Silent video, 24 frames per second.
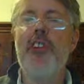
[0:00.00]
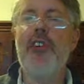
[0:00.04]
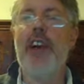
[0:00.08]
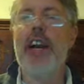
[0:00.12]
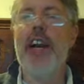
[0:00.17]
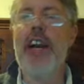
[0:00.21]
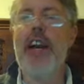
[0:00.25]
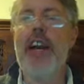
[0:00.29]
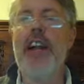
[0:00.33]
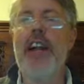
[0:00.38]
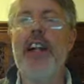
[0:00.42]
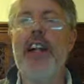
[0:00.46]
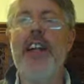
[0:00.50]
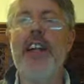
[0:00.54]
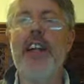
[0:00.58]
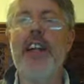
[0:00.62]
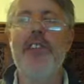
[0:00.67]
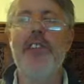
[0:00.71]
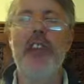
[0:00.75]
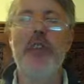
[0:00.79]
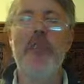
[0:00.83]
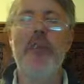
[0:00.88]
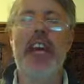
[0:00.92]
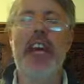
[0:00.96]
triangle,
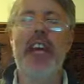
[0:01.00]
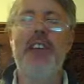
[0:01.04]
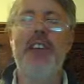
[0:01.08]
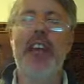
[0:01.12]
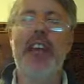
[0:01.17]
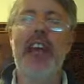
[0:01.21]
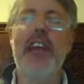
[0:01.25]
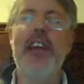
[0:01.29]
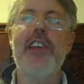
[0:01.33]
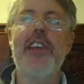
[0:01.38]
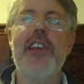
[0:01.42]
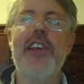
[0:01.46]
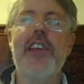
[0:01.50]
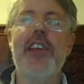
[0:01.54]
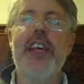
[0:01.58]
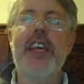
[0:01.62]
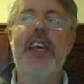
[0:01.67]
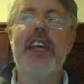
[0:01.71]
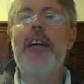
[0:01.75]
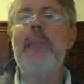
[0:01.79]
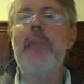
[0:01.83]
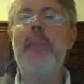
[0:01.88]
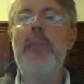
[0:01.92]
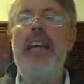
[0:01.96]
as you might have guessed,
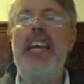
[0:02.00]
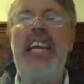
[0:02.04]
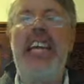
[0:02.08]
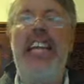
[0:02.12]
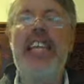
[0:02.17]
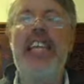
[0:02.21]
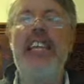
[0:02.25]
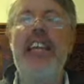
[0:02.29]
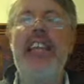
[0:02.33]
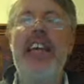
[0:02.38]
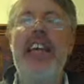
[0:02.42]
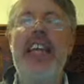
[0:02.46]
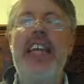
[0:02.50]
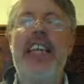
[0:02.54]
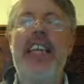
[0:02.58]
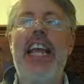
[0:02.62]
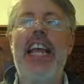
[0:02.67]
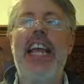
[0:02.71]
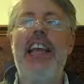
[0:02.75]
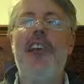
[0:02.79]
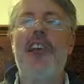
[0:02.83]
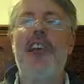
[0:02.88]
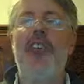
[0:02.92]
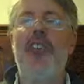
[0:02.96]
means that
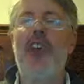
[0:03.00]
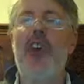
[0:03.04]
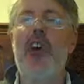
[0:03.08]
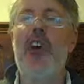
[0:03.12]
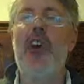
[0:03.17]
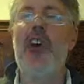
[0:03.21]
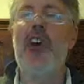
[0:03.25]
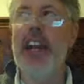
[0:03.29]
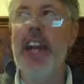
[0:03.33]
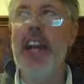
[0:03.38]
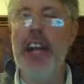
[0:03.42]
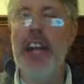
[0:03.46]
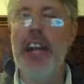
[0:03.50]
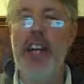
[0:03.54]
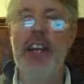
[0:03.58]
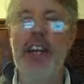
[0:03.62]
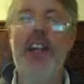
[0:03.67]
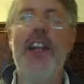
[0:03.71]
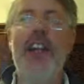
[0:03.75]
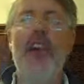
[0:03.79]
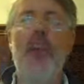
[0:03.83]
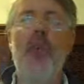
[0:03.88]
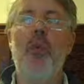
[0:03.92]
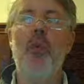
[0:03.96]
that third
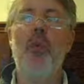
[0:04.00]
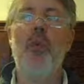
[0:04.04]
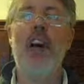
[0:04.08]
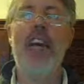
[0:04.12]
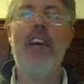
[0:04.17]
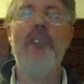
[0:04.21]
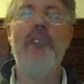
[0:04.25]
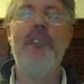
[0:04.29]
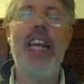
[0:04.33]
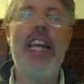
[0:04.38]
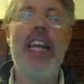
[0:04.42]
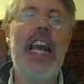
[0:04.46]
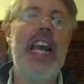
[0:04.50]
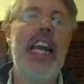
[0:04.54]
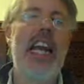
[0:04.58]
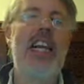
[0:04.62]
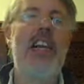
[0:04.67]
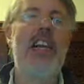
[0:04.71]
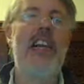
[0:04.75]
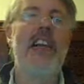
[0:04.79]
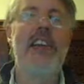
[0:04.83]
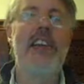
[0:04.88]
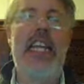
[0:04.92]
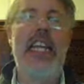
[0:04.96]
angle, one of the
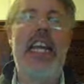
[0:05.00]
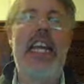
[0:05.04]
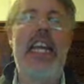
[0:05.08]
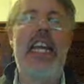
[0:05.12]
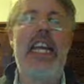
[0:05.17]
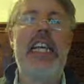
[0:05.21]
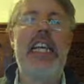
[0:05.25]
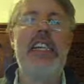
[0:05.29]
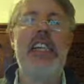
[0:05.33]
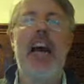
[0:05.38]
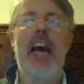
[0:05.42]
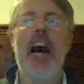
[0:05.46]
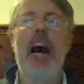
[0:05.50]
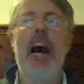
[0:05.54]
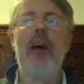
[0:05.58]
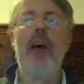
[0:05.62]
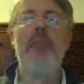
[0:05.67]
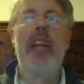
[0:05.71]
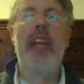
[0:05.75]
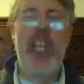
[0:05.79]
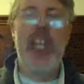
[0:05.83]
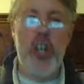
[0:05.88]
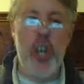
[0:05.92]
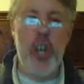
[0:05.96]
angles, is
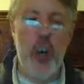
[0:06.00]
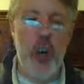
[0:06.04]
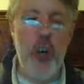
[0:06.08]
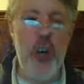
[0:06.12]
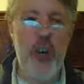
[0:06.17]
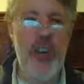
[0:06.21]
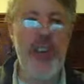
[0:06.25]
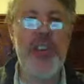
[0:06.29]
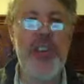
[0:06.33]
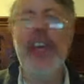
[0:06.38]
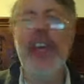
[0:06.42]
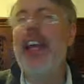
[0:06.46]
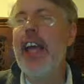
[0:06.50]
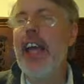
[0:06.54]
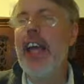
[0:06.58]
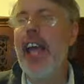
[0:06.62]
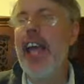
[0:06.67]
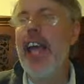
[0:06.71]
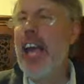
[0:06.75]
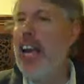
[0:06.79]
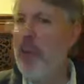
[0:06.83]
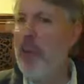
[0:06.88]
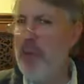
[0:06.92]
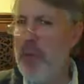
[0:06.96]
obtuse.
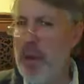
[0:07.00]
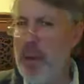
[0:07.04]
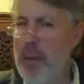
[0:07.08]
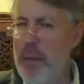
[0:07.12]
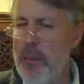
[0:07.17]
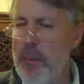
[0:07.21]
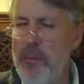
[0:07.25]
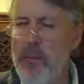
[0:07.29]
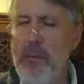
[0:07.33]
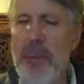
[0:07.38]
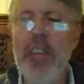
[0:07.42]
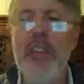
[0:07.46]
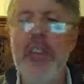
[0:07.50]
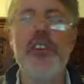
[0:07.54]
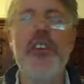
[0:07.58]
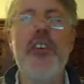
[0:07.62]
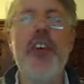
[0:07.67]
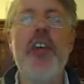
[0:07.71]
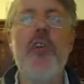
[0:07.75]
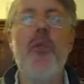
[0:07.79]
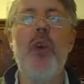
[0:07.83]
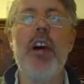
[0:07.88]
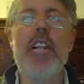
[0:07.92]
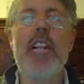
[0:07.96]
And remember from
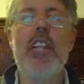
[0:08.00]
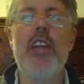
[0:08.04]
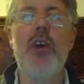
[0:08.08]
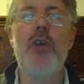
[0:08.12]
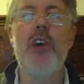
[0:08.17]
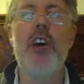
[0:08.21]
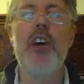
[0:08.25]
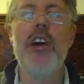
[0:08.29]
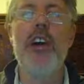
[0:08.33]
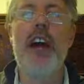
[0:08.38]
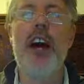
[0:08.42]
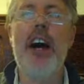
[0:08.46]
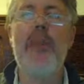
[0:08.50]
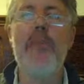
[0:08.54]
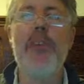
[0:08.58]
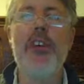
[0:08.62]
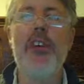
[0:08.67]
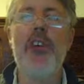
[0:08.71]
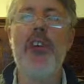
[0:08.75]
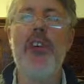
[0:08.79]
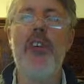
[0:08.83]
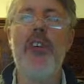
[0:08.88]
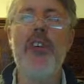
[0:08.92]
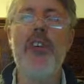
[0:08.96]
yesterday what the word
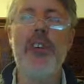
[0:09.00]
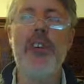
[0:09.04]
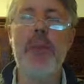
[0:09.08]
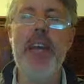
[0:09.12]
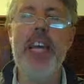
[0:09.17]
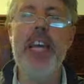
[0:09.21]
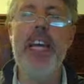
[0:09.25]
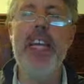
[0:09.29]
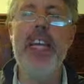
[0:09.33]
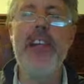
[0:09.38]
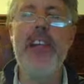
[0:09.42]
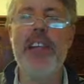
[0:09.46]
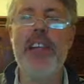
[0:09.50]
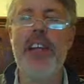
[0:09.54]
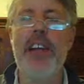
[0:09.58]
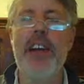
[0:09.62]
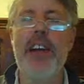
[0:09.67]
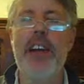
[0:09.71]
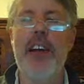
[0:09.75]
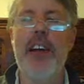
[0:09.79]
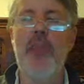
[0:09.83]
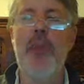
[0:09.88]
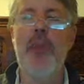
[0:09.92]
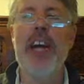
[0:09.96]
obtuse means?
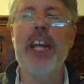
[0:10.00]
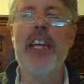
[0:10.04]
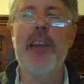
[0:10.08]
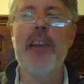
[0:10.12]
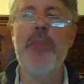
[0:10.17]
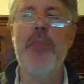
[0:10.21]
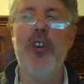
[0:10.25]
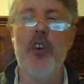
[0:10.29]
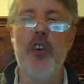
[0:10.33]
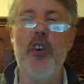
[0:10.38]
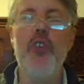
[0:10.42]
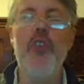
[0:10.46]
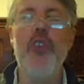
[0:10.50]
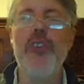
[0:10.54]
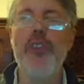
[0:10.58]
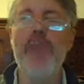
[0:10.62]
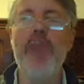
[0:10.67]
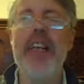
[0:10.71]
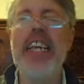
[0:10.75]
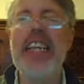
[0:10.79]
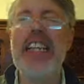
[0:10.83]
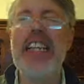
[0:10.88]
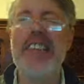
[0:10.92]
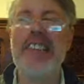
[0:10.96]
Well, obtuse
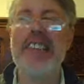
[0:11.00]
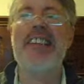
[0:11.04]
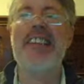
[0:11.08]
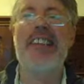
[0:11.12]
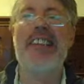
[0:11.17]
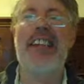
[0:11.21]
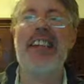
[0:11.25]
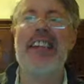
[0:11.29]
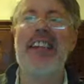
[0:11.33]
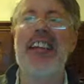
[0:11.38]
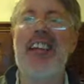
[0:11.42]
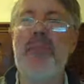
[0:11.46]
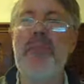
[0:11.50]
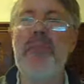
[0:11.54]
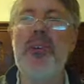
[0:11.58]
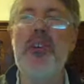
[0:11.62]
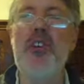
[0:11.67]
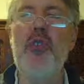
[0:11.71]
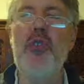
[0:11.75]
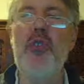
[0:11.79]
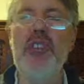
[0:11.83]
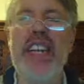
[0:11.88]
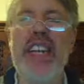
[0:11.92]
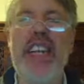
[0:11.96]
means, just like that
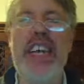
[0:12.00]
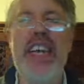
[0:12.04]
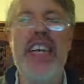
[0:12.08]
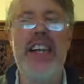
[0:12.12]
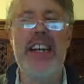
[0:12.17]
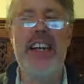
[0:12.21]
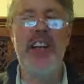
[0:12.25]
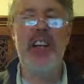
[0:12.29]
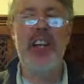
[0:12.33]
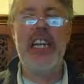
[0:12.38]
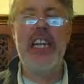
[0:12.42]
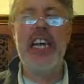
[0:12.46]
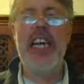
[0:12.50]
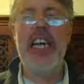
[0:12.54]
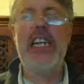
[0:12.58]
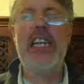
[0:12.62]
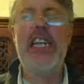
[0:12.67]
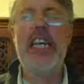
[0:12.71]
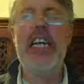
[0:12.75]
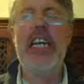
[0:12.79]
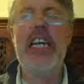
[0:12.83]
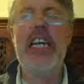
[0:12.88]
obtuse kid in your class,